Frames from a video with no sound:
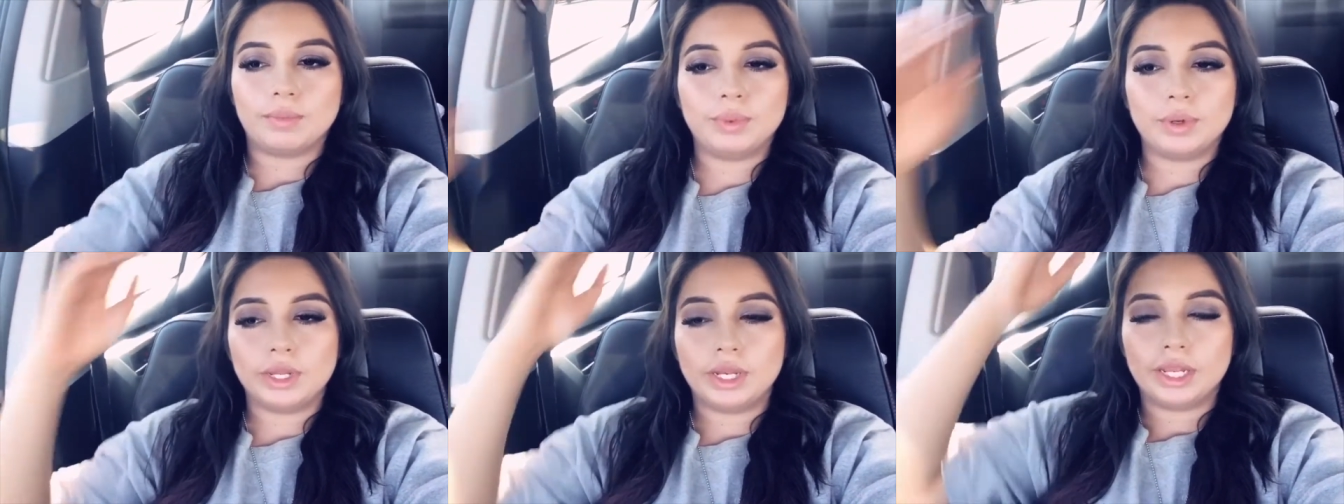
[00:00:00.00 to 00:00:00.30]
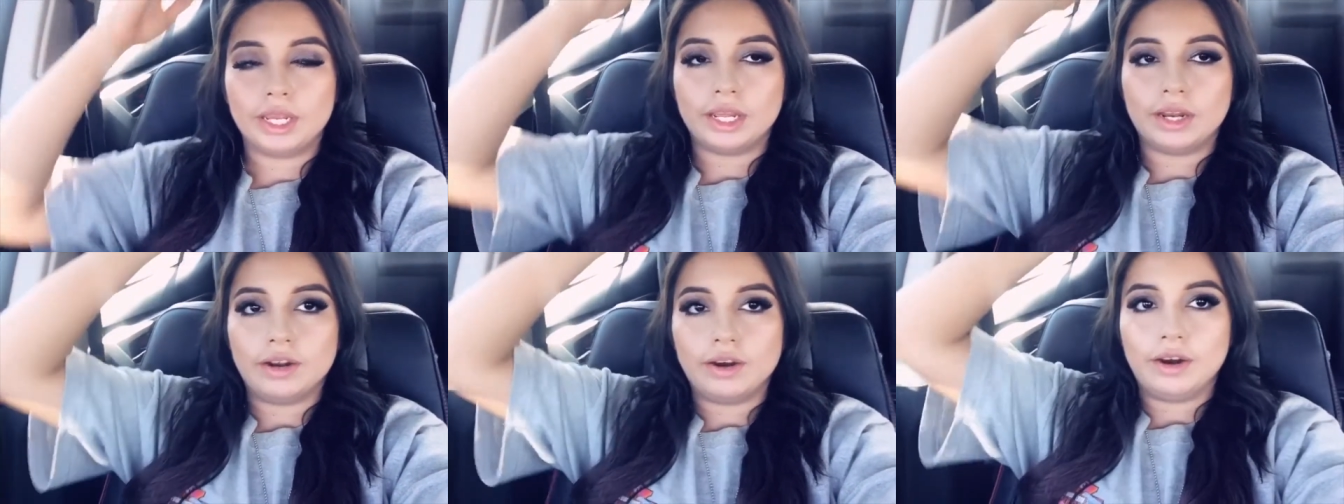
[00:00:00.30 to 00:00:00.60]

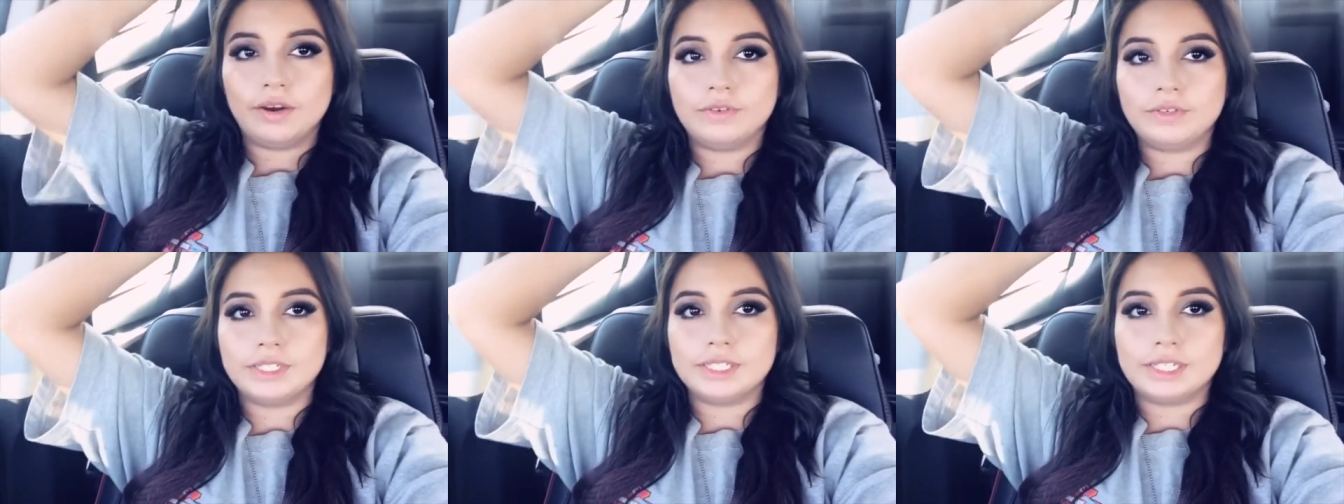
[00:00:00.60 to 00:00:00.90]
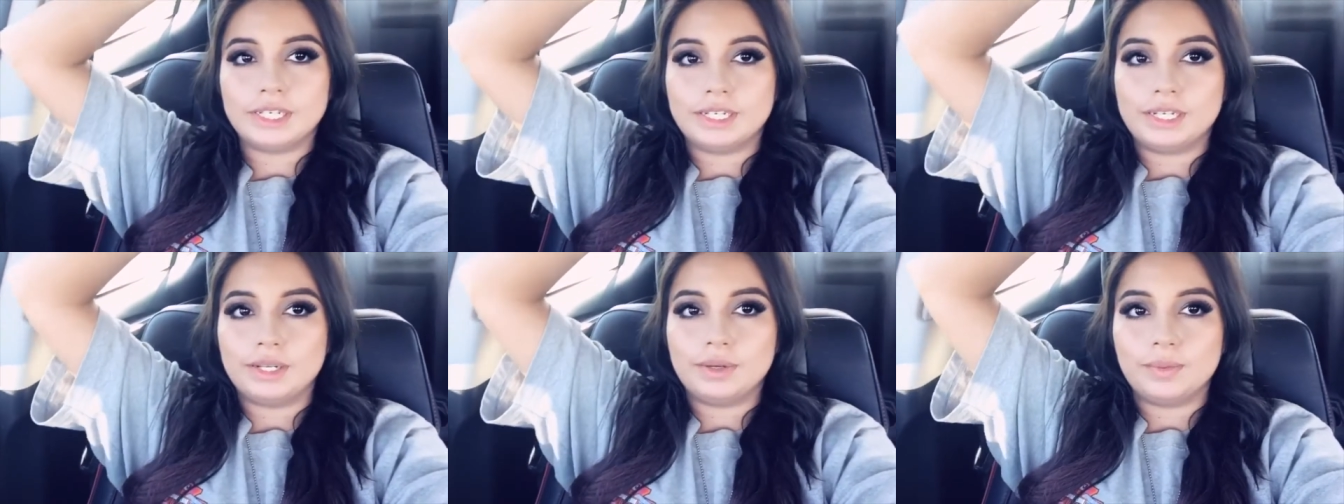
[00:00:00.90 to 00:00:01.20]
putting it off because
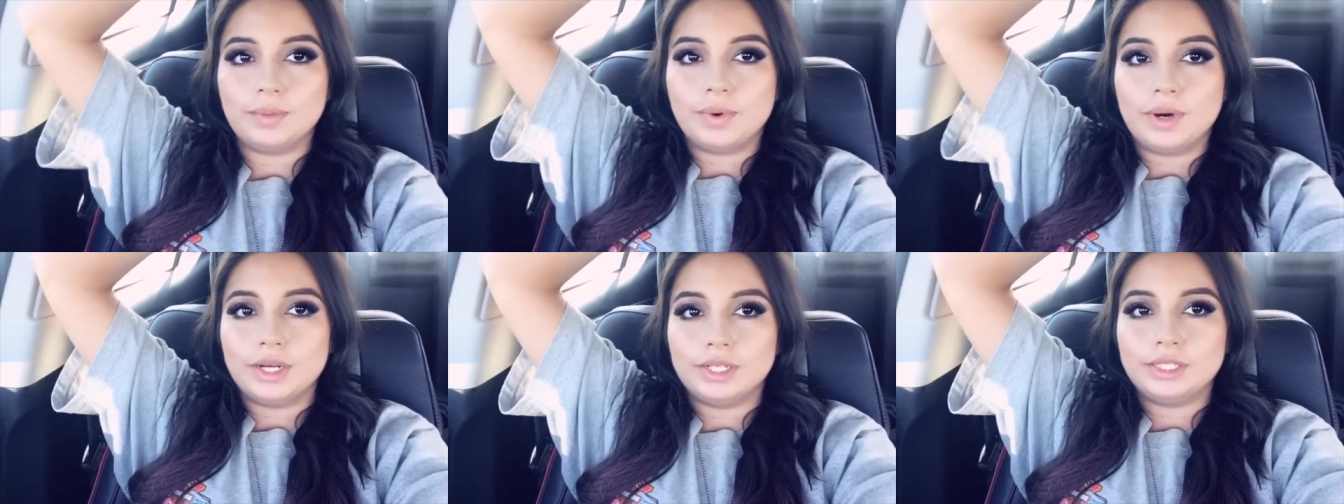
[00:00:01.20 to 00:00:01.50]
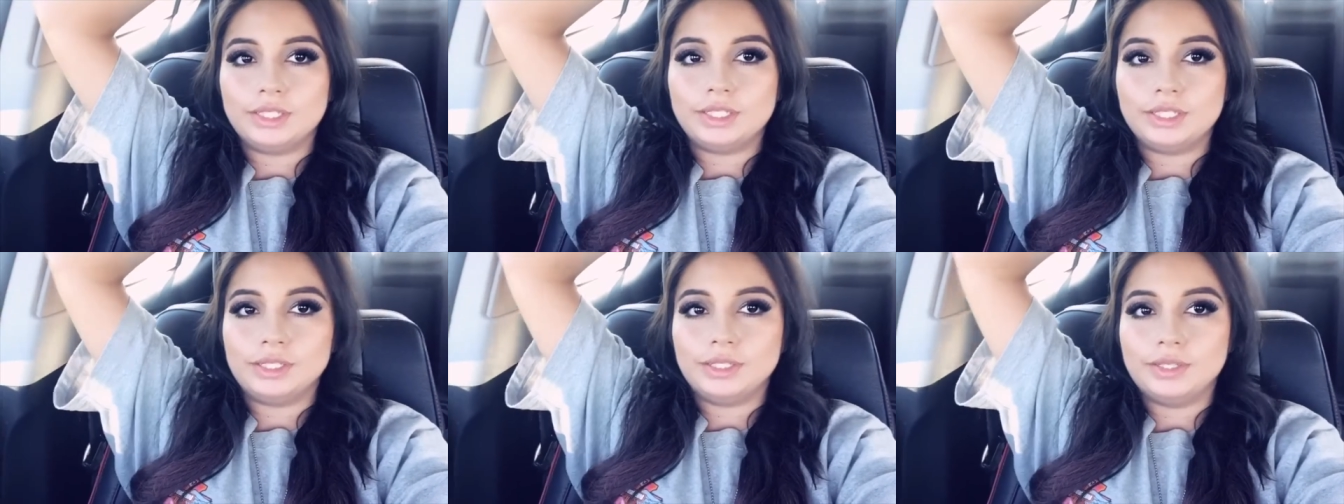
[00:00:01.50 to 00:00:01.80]
I didn't want
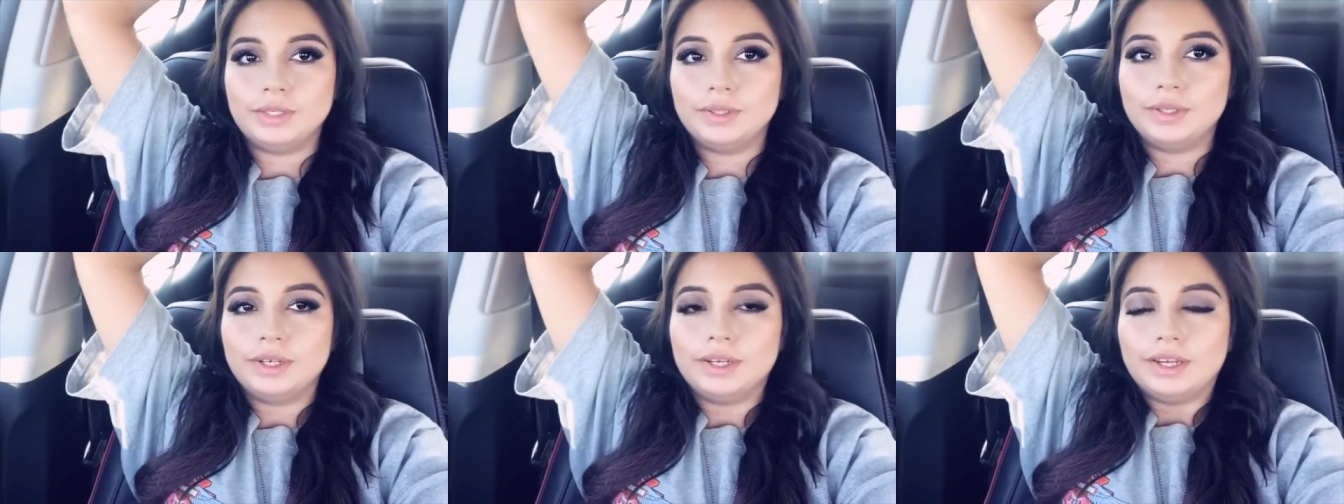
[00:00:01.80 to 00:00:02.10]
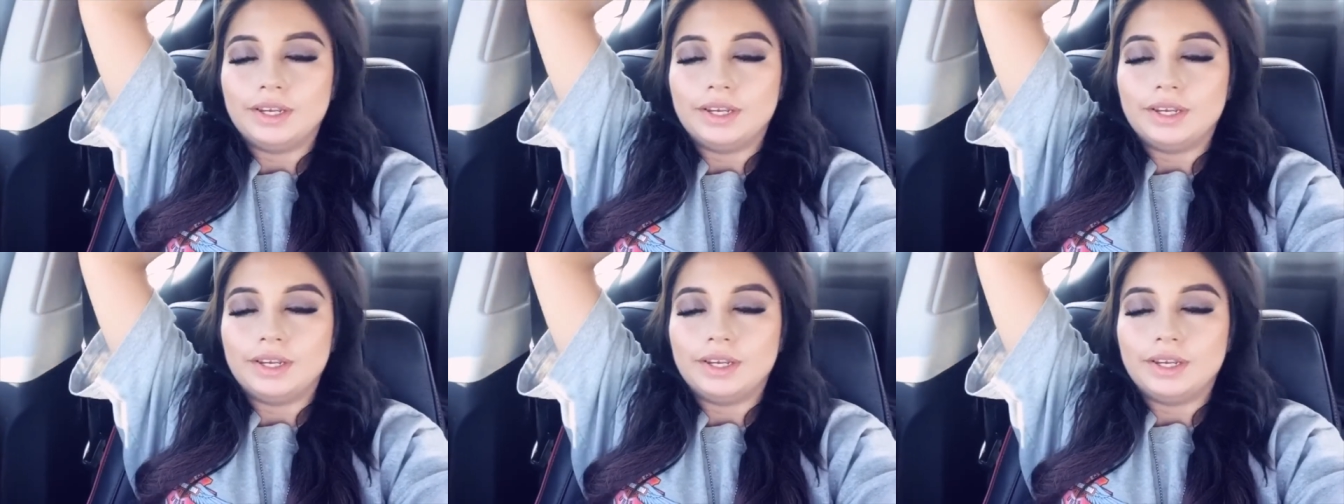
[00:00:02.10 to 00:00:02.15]
to,